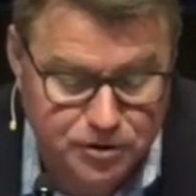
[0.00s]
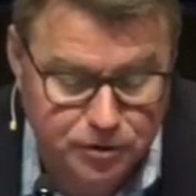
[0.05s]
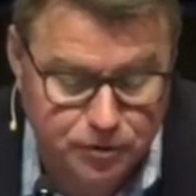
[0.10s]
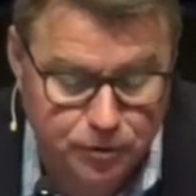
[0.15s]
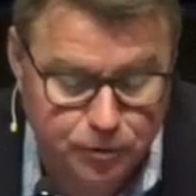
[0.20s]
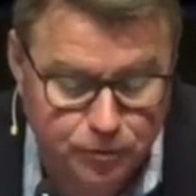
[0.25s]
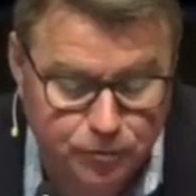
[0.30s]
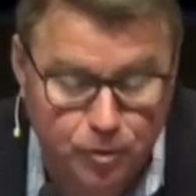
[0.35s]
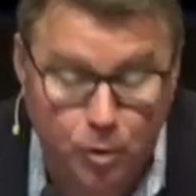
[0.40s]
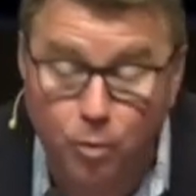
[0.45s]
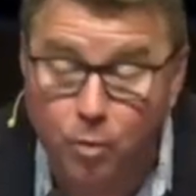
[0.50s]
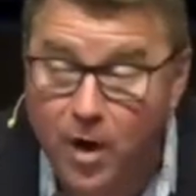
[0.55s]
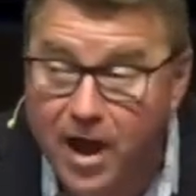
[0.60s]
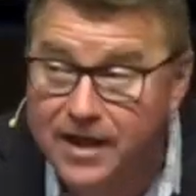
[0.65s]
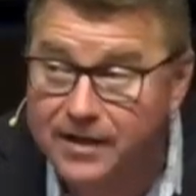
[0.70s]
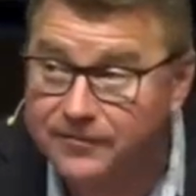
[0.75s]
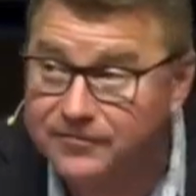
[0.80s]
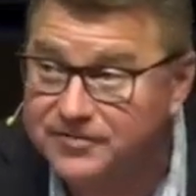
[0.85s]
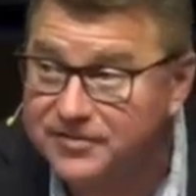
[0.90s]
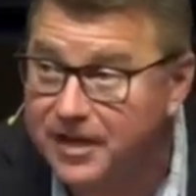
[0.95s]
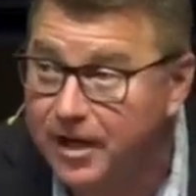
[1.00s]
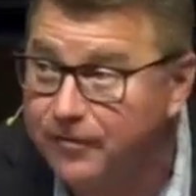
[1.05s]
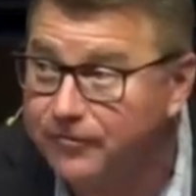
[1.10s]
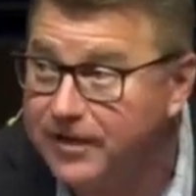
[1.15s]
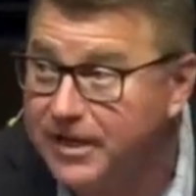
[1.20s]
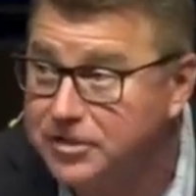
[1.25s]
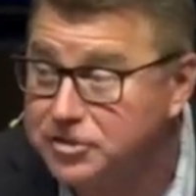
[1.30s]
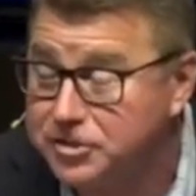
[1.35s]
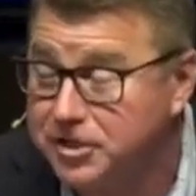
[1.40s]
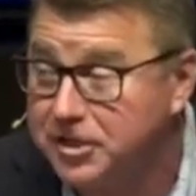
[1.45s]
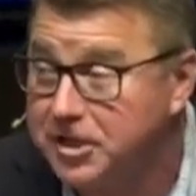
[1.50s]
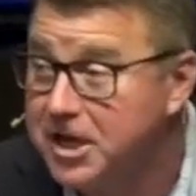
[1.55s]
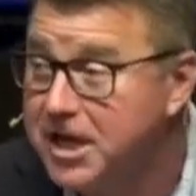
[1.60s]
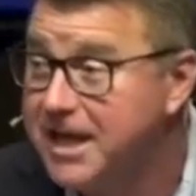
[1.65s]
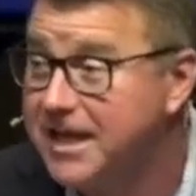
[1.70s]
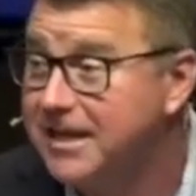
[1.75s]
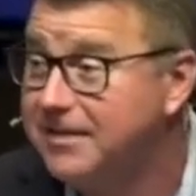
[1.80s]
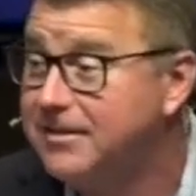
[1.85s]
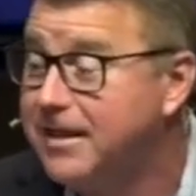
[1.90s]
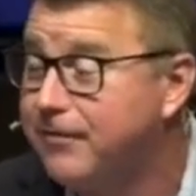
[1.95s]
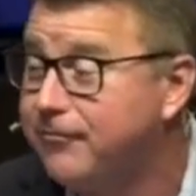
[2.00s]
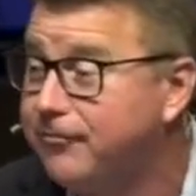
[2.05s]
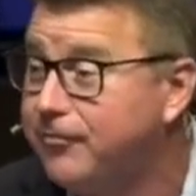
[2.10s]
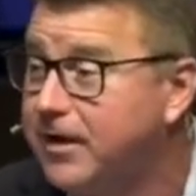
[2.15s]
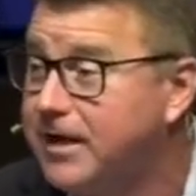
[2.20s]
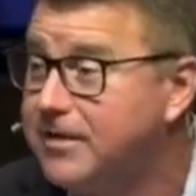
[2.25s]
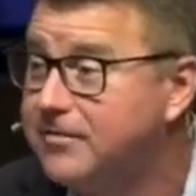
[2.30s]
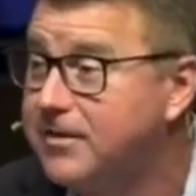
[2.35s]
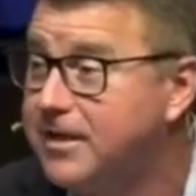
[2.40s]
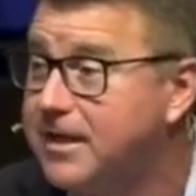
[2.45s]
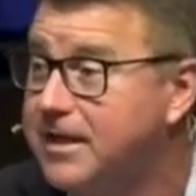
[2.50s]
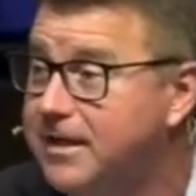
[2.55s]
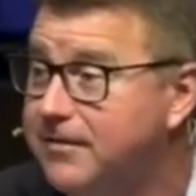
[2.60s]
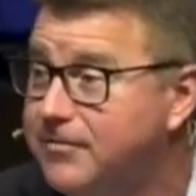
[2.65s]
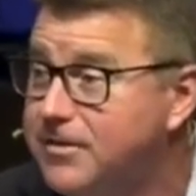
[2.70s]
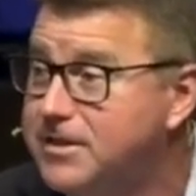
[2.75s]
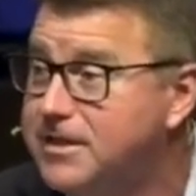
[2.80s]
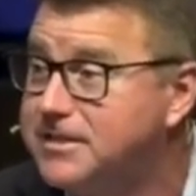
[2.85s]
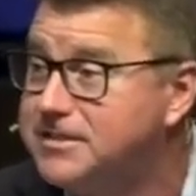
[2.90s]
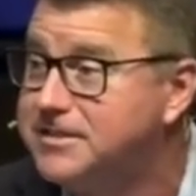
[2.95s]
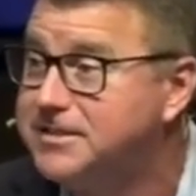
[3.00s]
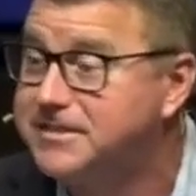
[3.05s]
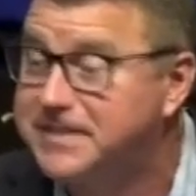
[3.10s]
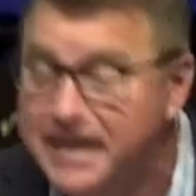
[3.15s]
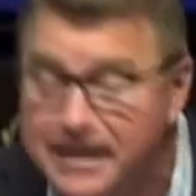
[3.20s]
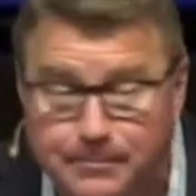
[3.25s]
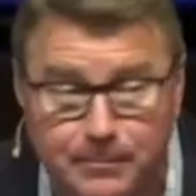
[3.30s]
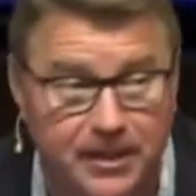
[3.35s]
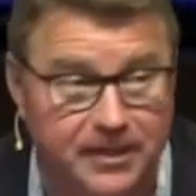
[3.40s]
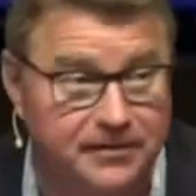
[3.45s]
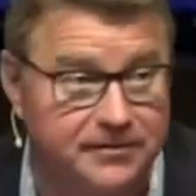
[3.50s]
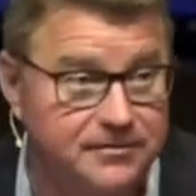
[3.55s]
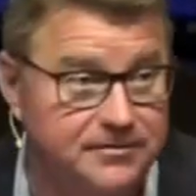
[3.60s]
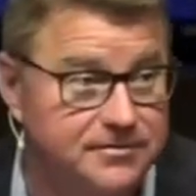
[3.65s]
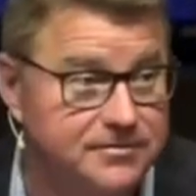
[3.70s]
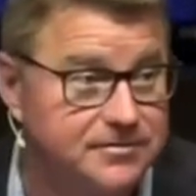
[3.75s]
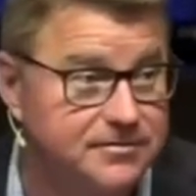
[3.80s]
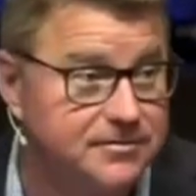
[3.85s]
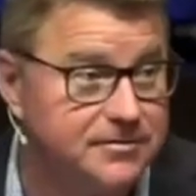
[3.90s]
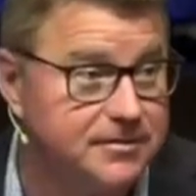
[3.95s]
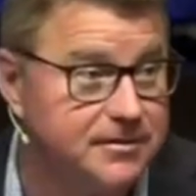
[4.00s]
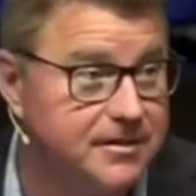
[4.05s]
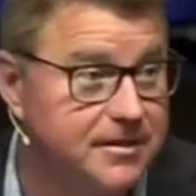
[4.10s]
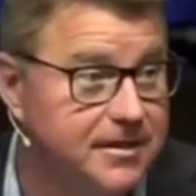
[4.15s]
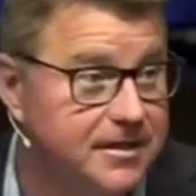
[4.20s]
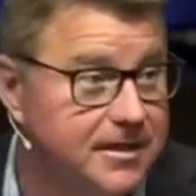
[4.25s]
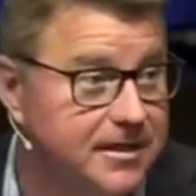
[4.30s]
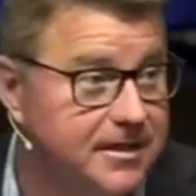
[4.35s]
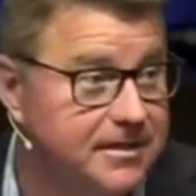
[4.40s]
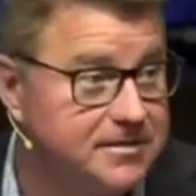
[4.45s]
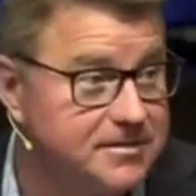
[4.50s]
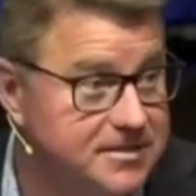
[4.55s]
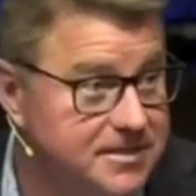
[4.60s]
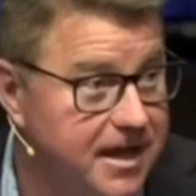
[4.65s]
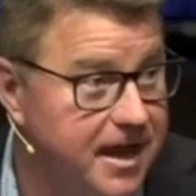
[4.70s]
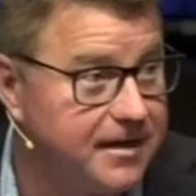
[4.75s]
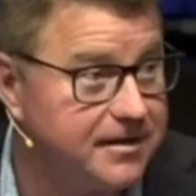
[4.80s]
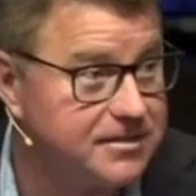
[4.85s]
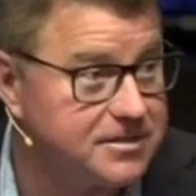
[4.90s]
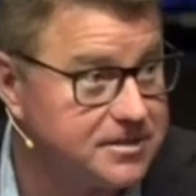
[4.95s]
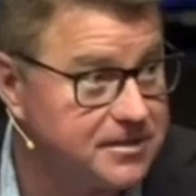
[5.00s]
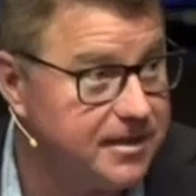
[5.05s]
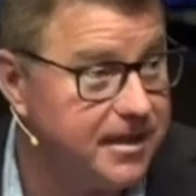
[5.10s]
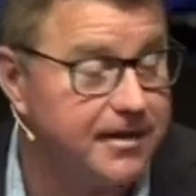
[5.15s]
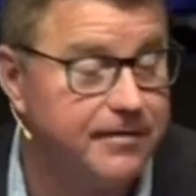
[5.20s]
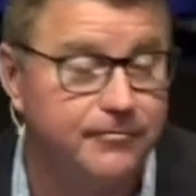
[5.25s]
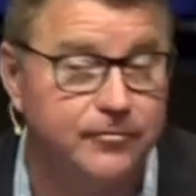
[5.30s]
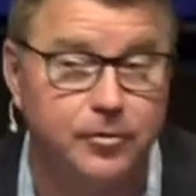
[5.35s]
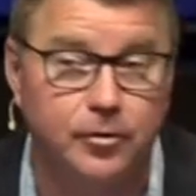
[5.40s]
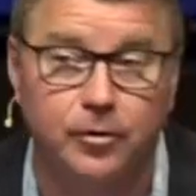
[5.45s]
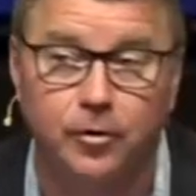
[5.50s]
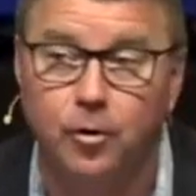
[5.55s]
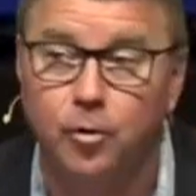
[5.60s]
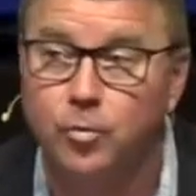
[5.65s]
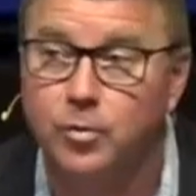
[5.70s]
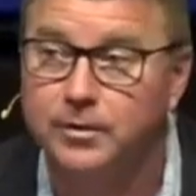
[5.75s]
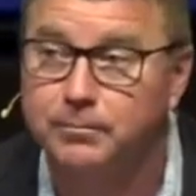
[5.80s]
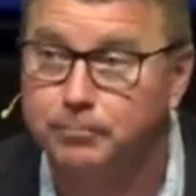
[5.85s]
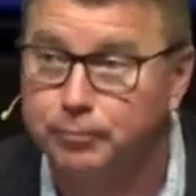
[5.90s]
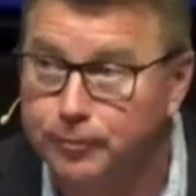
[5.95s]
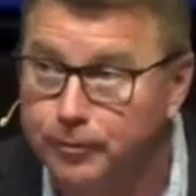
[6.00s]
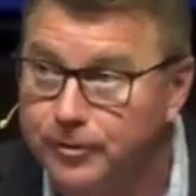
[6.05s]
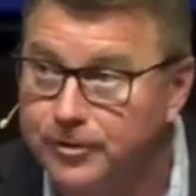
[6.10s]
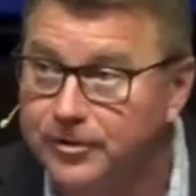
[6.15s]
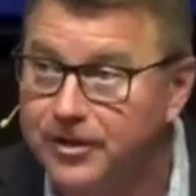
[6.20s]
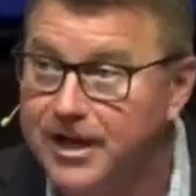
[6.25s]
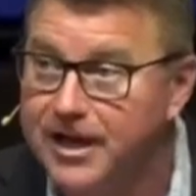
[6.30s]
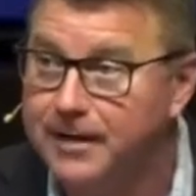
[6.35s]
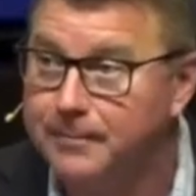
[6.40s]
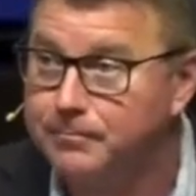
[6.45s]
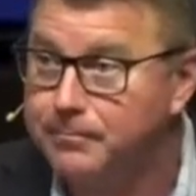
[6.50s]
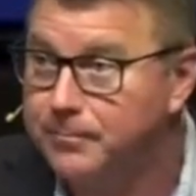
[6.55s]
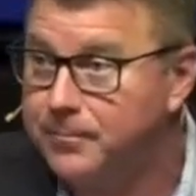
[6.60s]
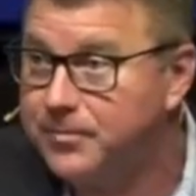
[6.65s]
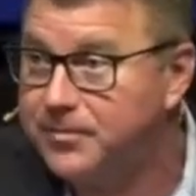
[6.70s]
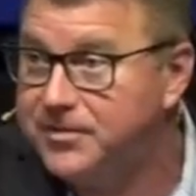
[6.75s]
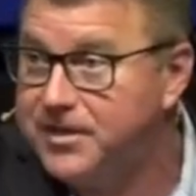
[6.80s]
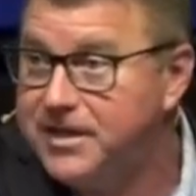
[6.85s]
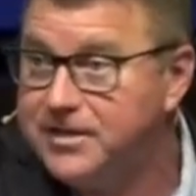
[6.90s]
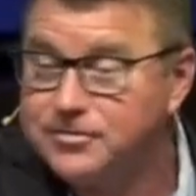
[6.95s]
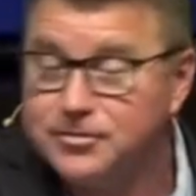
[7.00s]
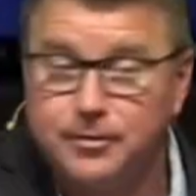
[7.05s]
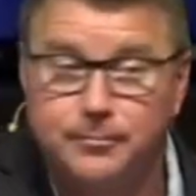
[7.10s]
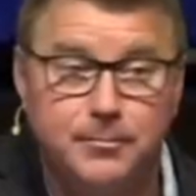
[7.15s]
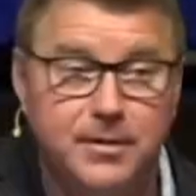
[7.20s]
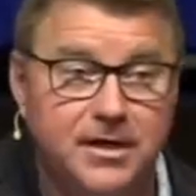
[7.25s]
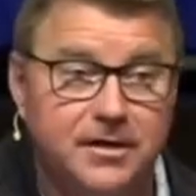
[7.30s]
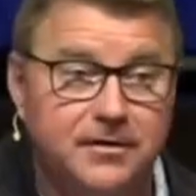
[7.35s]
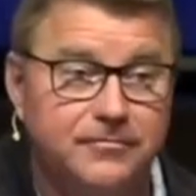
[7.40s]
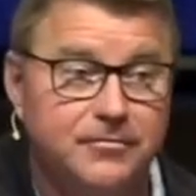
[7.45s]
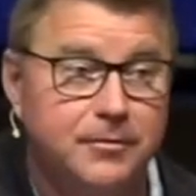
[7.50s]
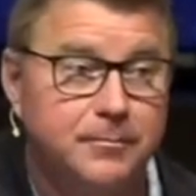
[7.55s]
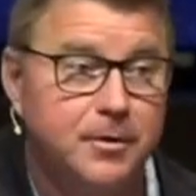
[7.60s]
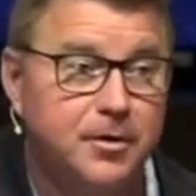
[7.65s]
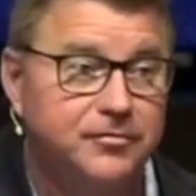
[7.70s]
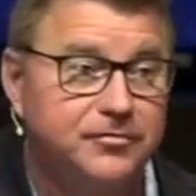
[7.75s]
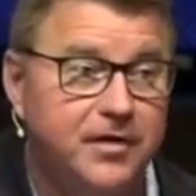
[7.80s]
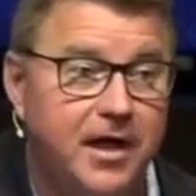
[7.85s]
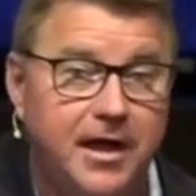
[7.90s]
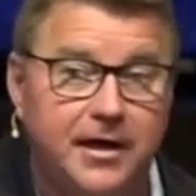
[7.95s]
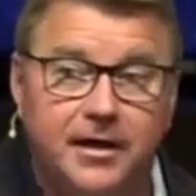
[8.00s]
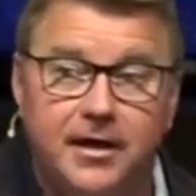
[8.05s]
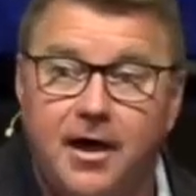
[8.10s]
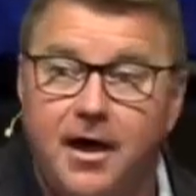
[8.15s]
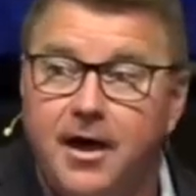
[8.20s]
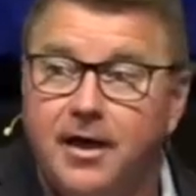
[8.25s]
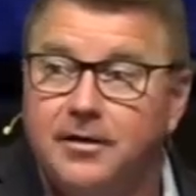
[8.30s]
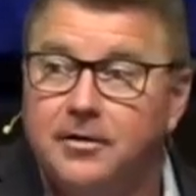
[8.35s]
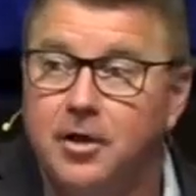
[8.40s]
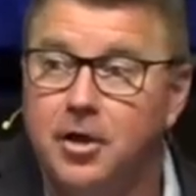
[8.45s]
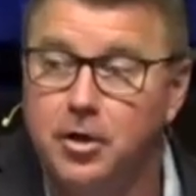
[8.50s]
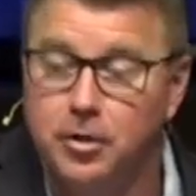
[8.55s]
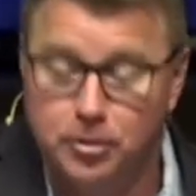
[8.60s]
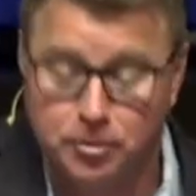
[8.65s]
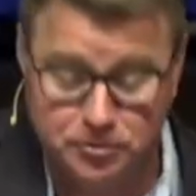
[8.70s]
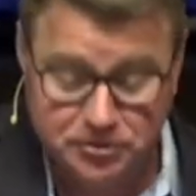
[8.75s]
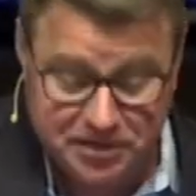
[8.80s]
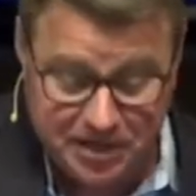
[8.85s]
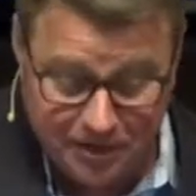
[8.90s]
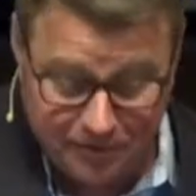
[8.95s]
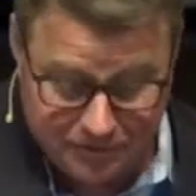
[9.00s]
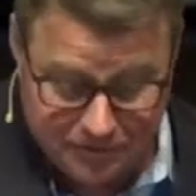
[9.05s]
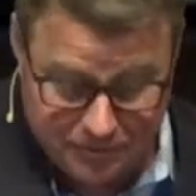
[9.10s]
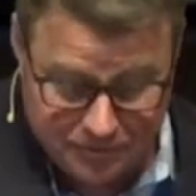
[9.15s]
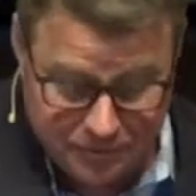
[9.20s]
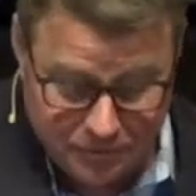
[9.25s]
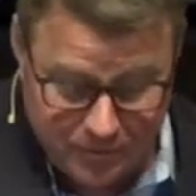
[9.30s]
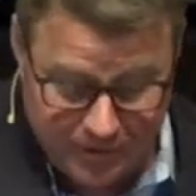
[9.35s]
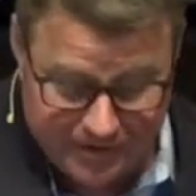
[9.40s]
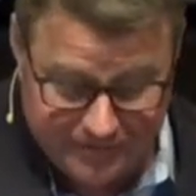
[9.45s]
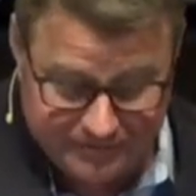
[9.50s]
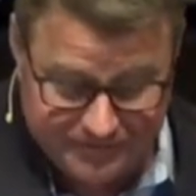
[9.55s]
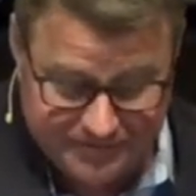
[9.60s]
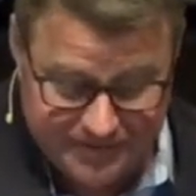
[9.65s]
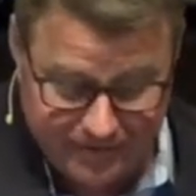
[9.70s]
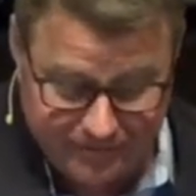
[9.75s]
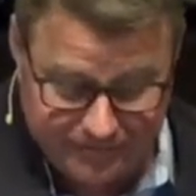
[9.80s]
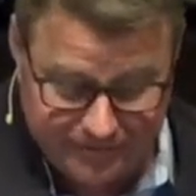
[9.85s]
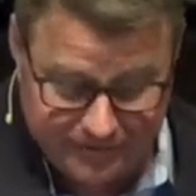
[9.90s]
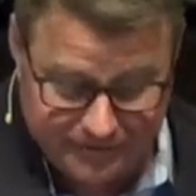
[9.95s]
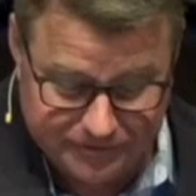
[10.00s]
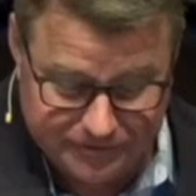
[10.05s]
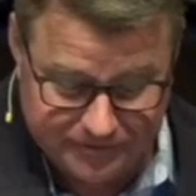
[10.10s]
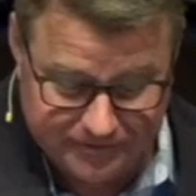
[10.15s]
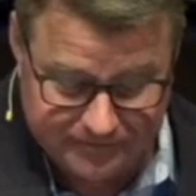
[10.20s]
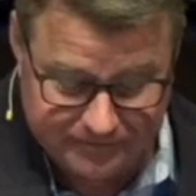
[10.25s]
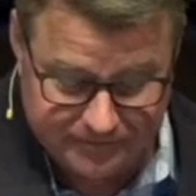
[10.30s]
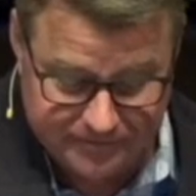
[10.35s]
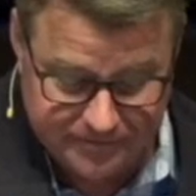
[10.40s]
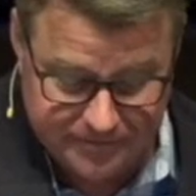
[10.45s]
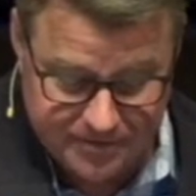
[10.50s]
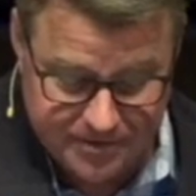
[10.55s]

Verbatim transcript: to you the way of salvation. Isn't that funny that even the demons inside a slave girl would proclaim, These are men of the Most High God who tell you the way of salvation.